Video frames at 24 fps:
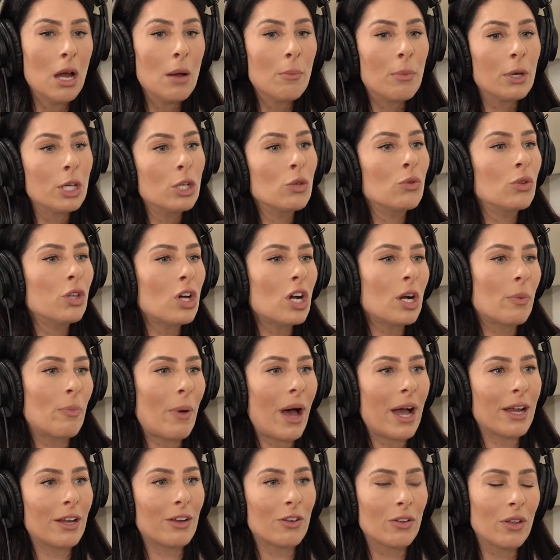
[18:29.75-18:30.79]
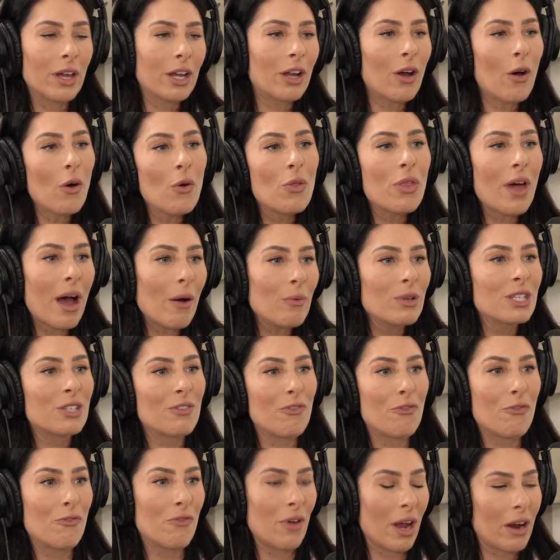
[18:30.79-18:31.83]
But you look back and you're like, oh, that was
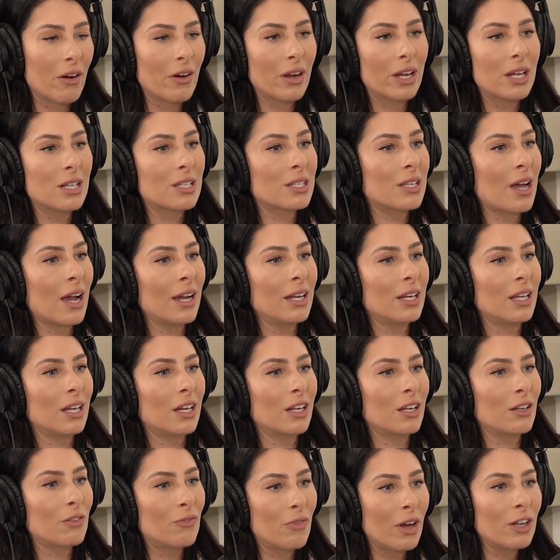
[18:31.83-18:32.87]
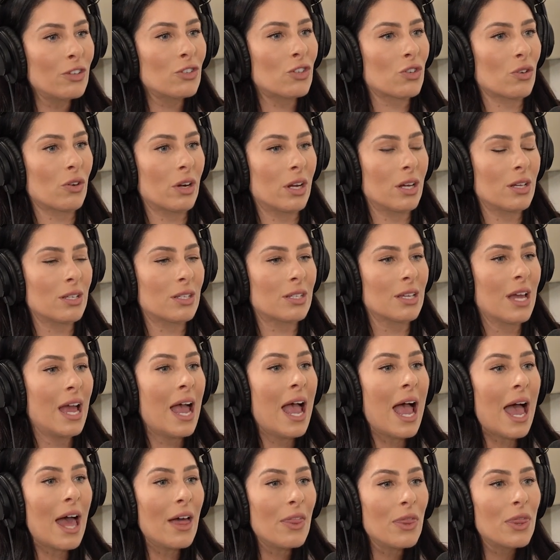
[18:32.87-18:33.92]
very exciting and adventurous.
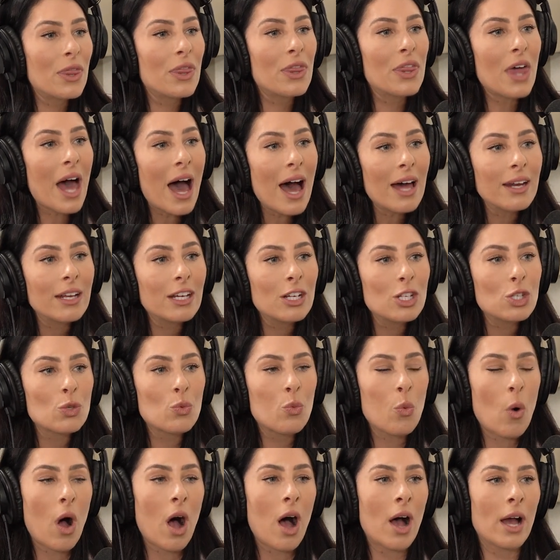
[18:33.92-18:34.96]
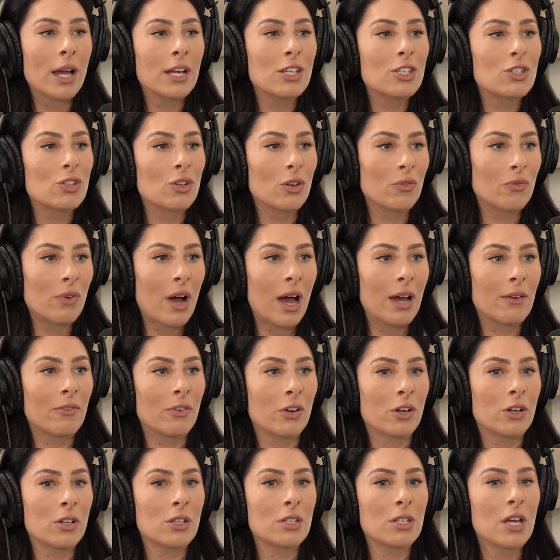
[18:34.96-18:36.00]
And that is why
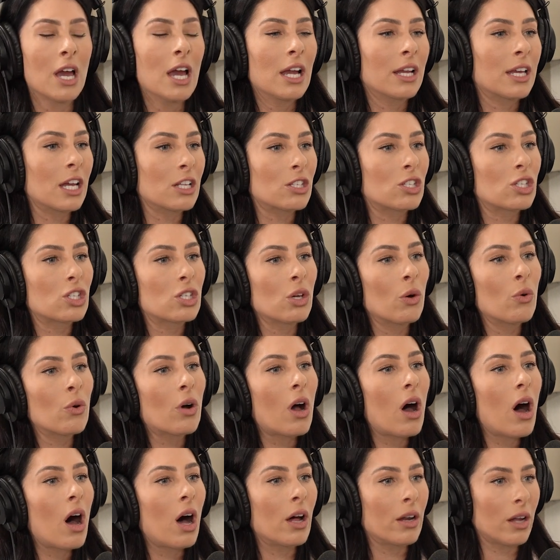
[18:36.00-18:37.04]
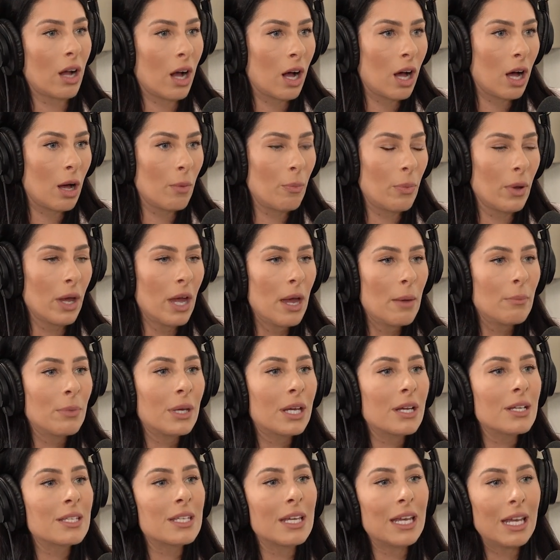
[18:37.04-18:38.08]
survivors get so caught up.
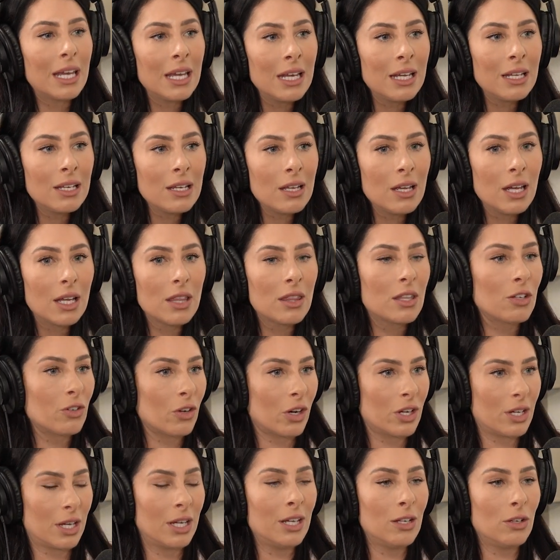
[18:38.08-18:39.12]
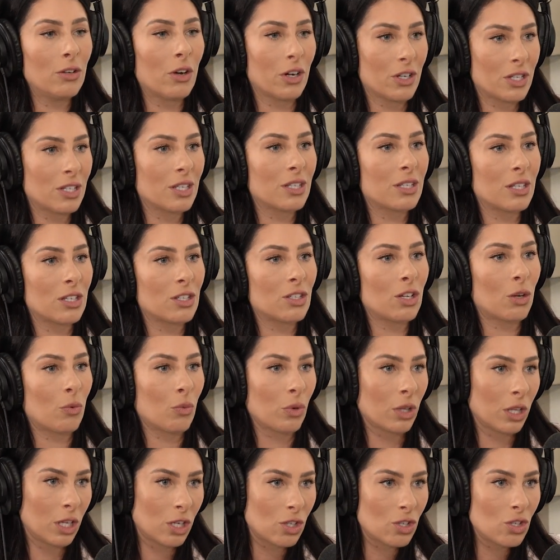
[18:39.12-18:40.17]
Because in narcissistic
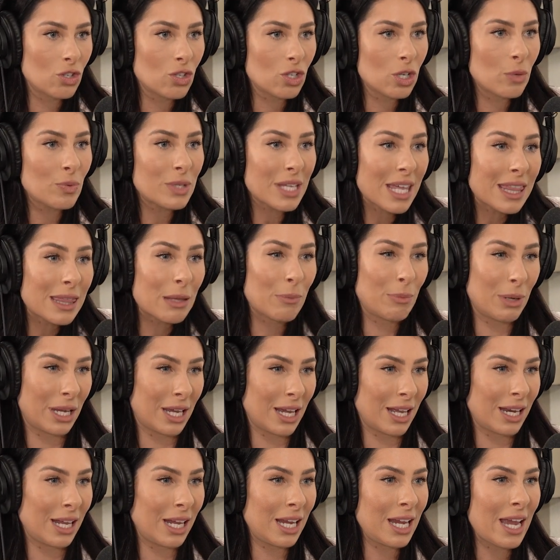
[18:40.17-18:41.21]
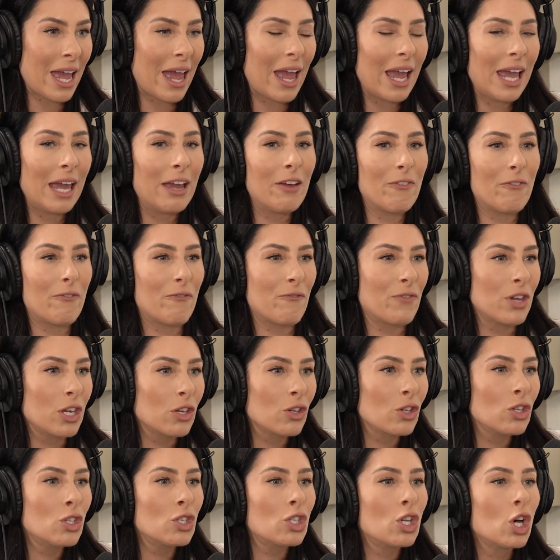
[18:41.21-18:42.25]
relationships, in the beginning, it
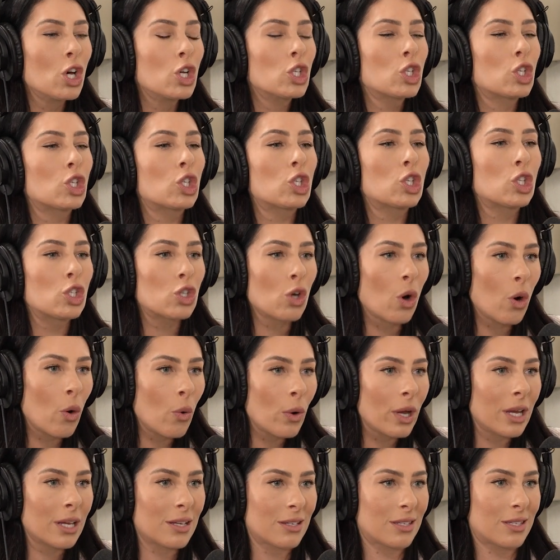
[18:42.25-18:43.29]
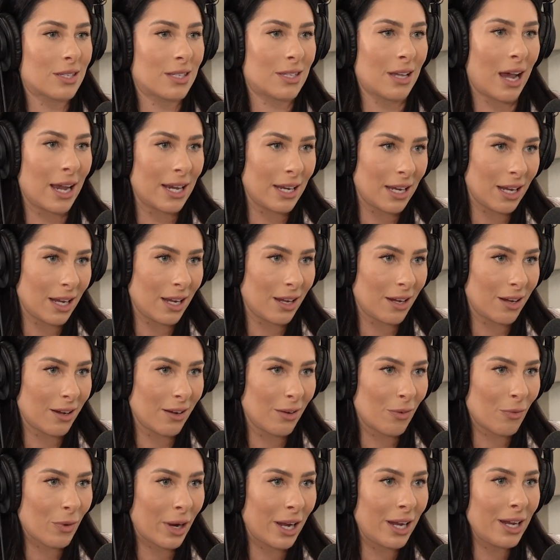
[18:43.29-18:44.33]
feels so exciting,
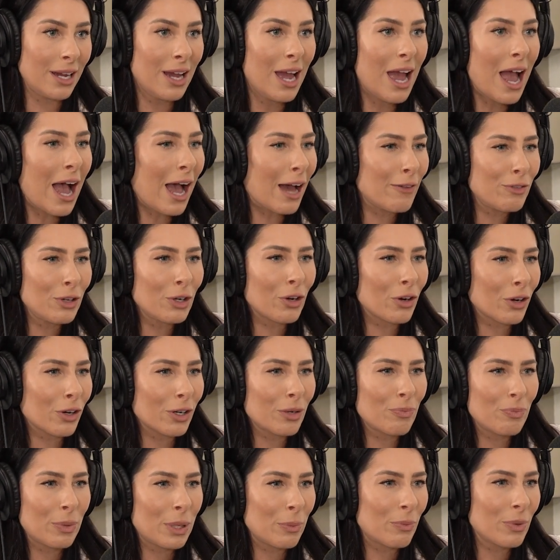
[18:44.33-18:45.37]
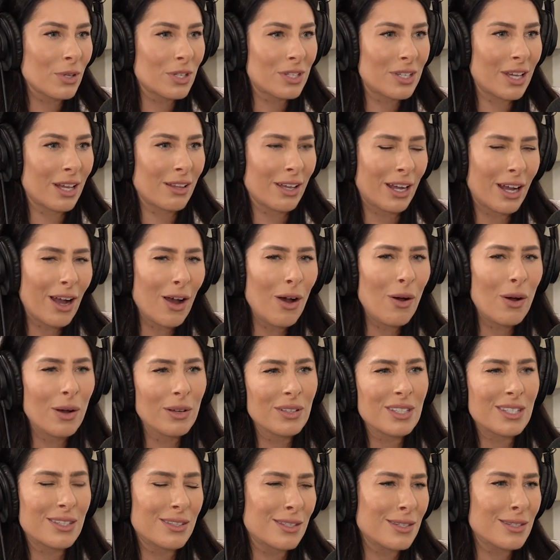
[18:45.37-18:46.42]
right? Have you heard people say like,
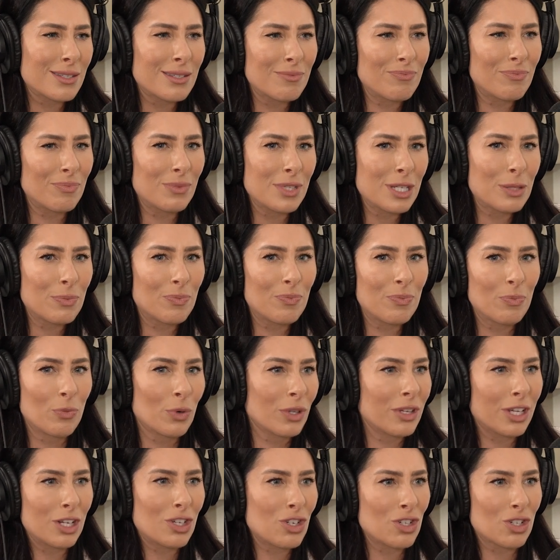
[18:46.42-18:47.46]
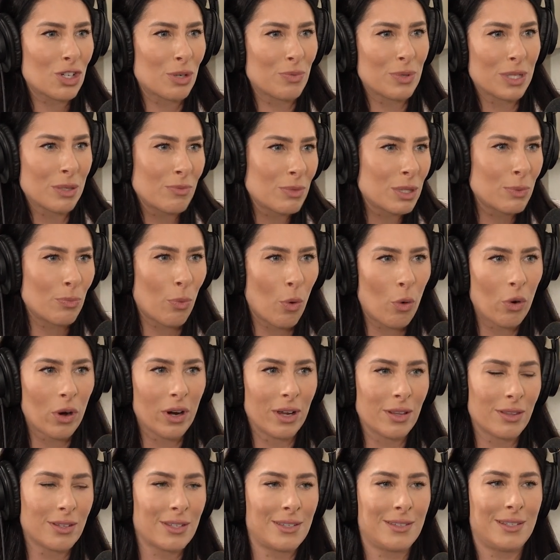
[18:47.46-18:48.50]
oh, this relationship seems
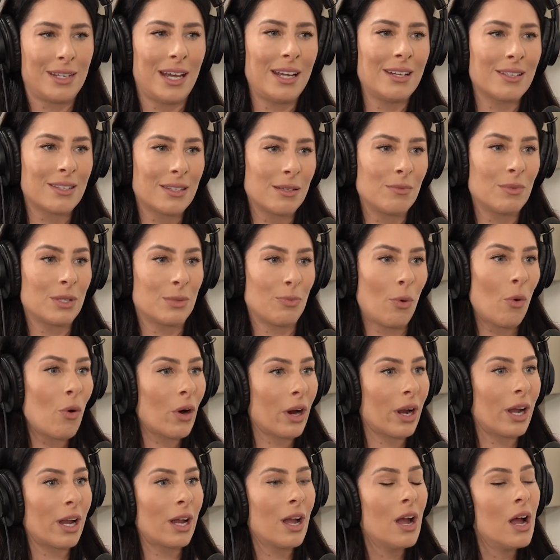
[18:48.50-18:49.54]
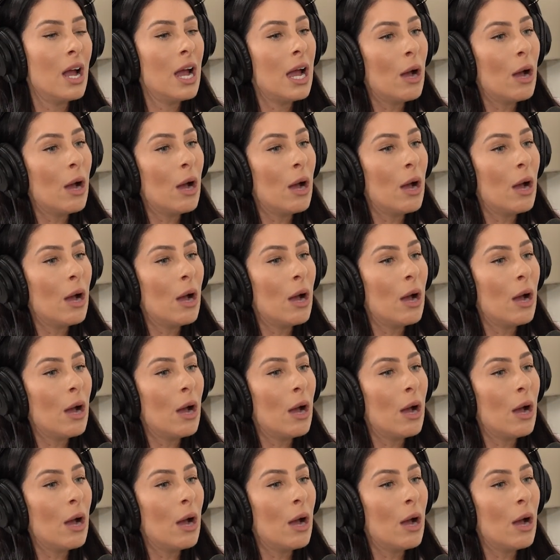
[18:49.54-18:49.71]
boring. This date seems boring.